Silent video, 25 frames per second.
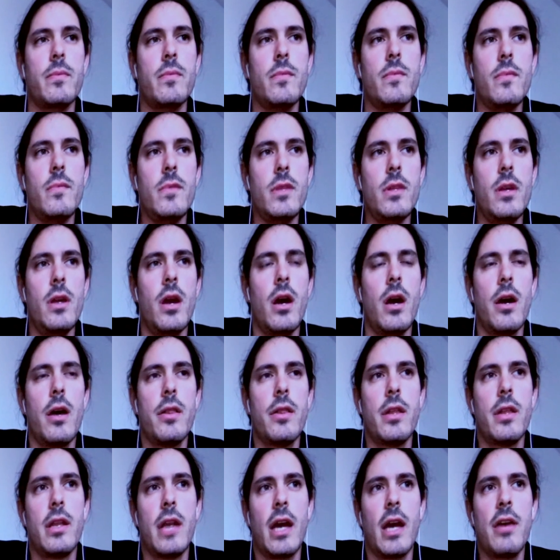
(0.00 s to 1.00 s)
the
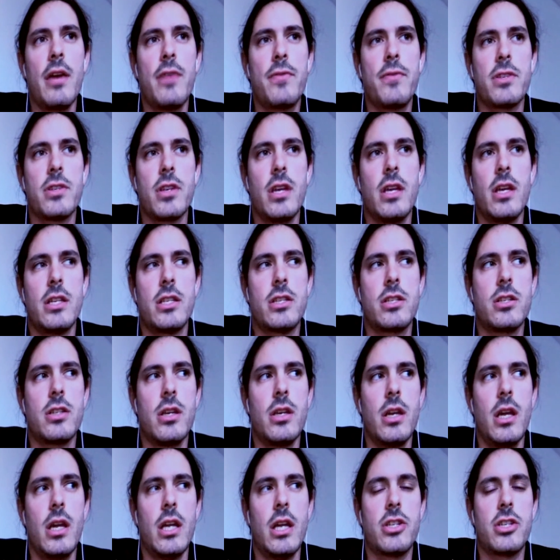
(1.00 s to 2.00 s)
knife
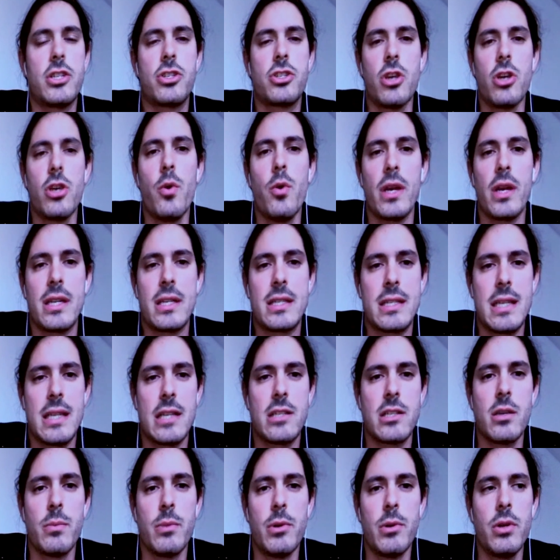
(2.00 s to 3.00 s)
it's so
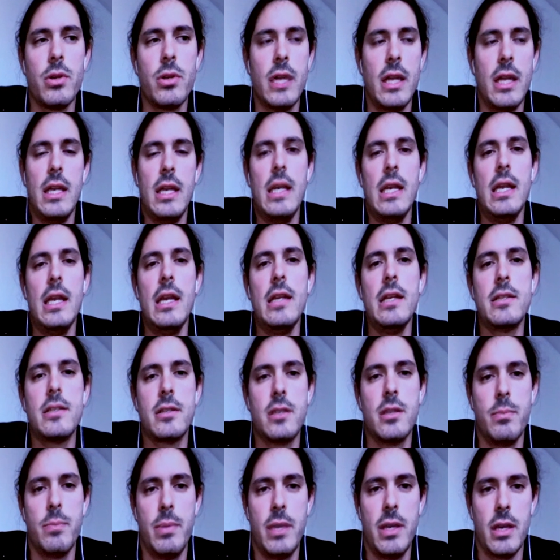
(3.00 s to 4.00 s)
accessible. It needs to
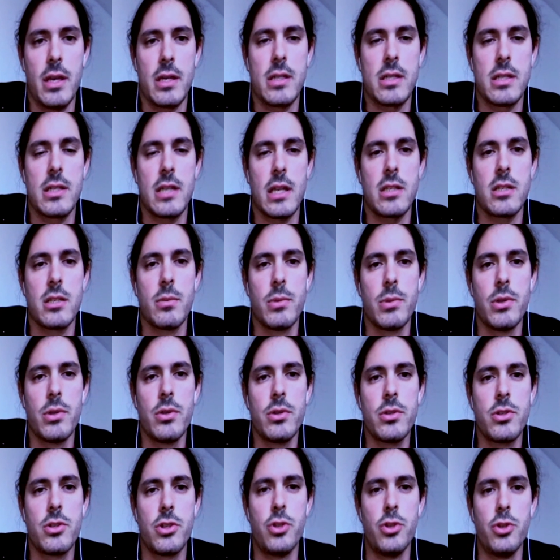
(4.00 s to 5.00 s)
be
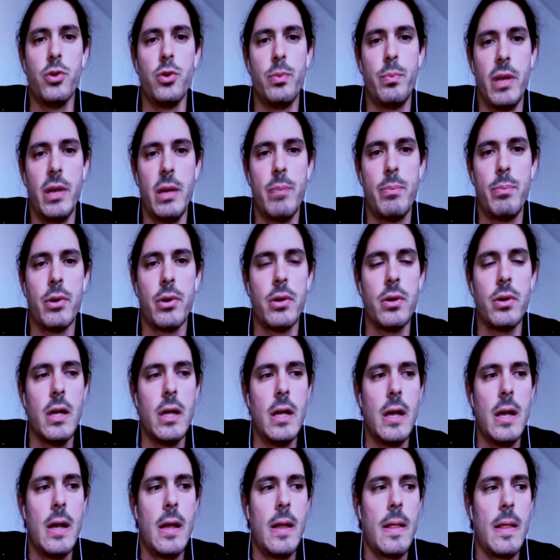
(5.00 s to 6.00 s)
accessible to people.
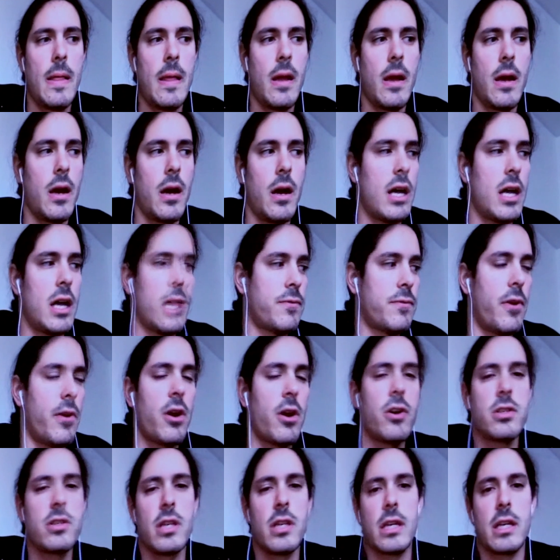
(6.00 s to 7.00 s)
As
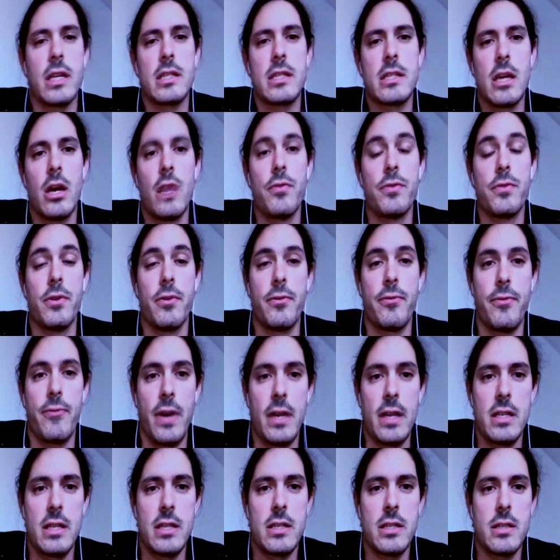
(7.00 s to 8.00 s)
far as like a
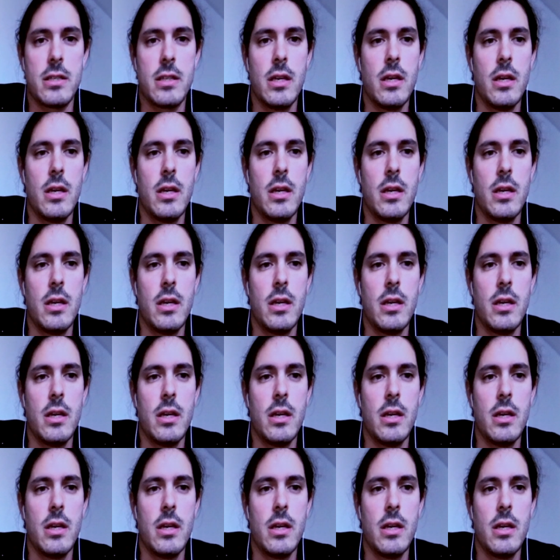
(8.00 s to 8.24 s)
self-defense